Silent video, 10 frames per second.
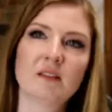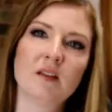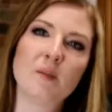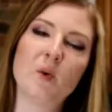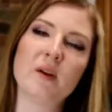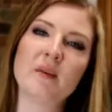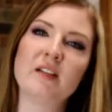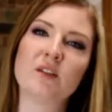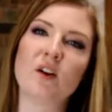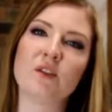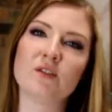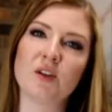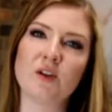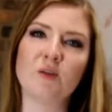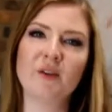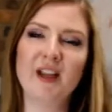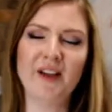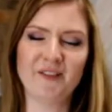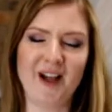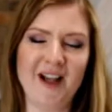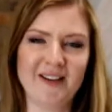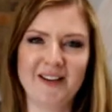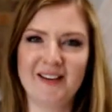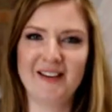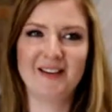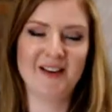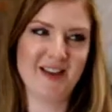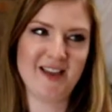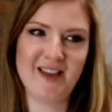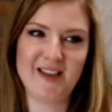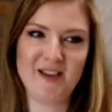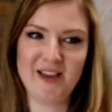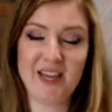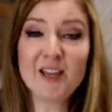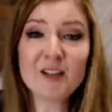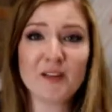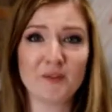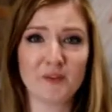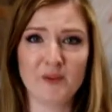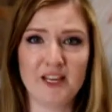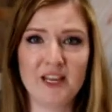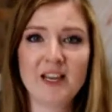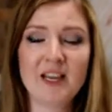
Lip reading: appointments also have gotten healing for me